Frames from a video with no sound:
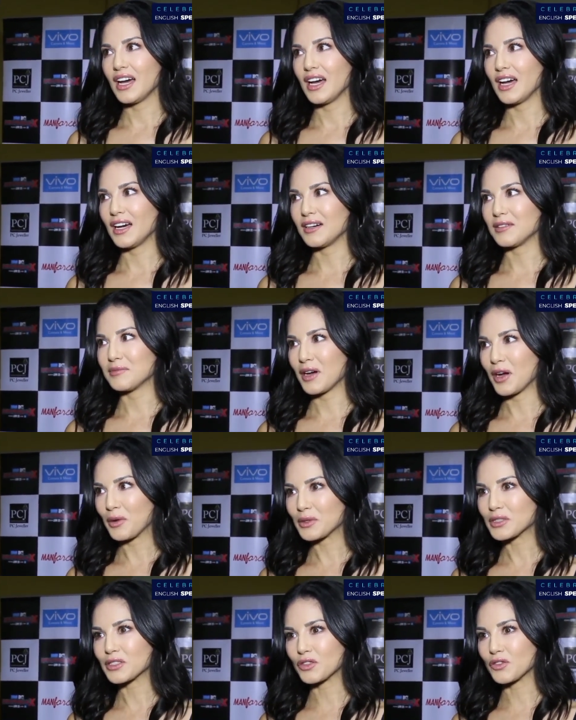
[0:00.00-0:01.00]
um,
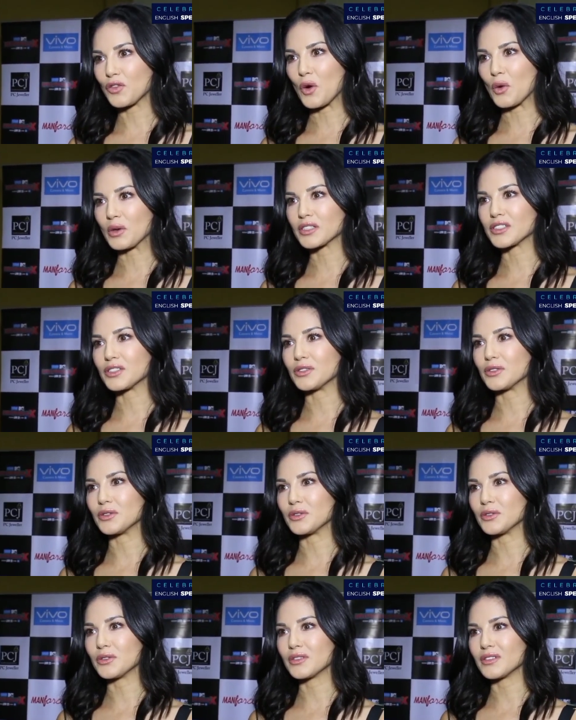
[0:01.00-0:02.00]
I always look forward
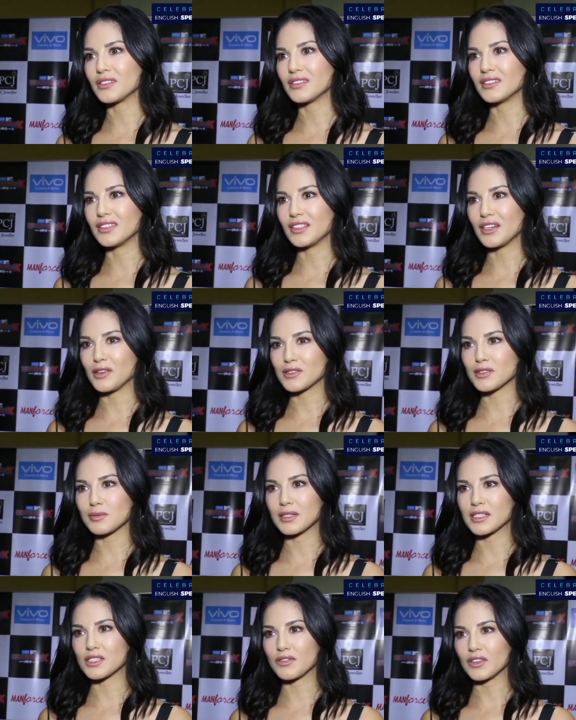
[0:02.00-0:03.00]
to you know
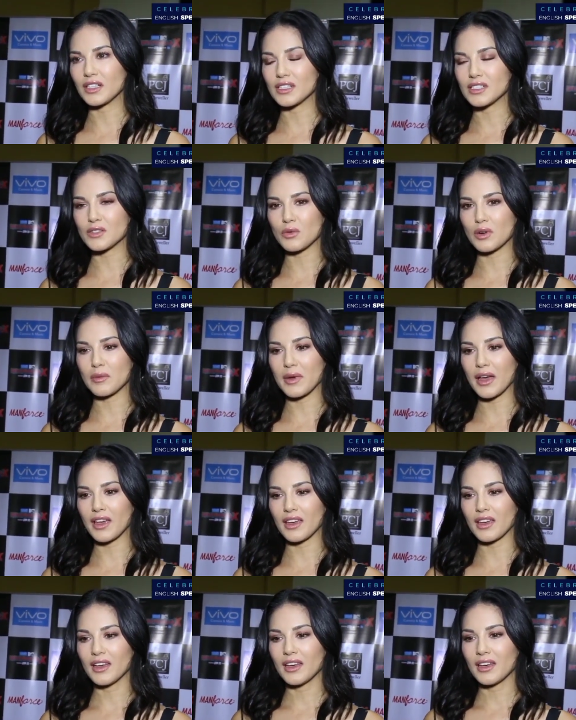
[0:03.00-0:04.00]
Splitsvilla. It's one of
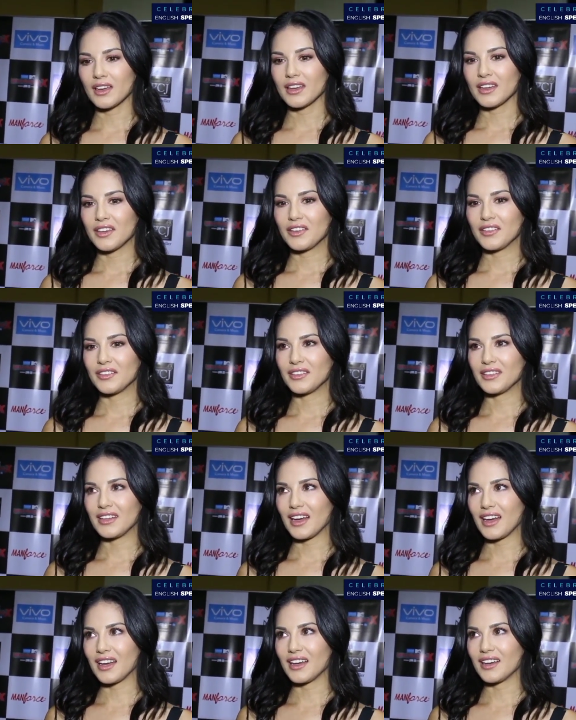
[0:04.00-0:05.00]
my
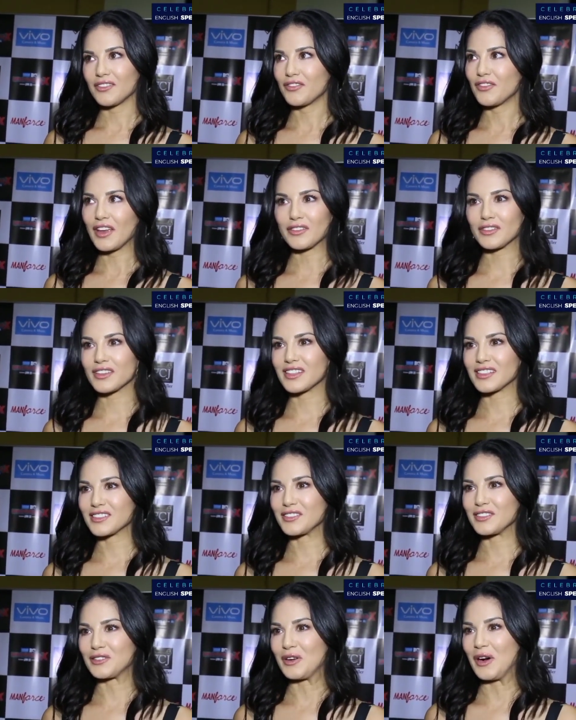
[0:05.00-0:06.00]
favorite
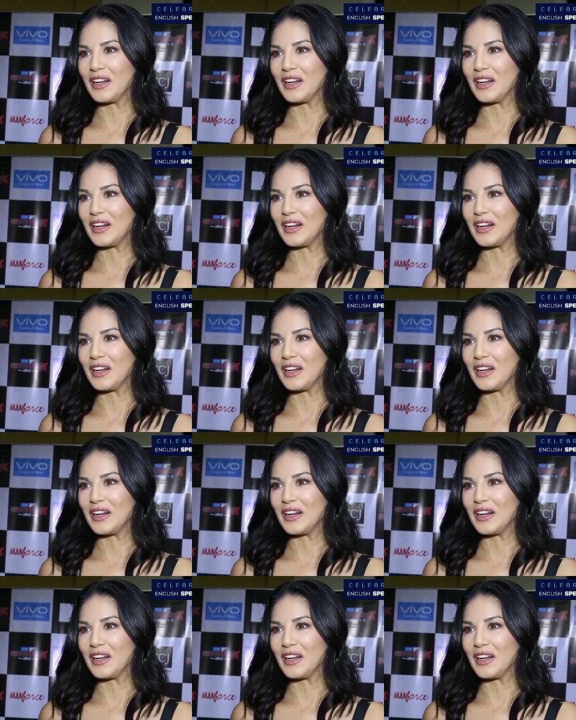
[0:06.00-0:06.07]
things to do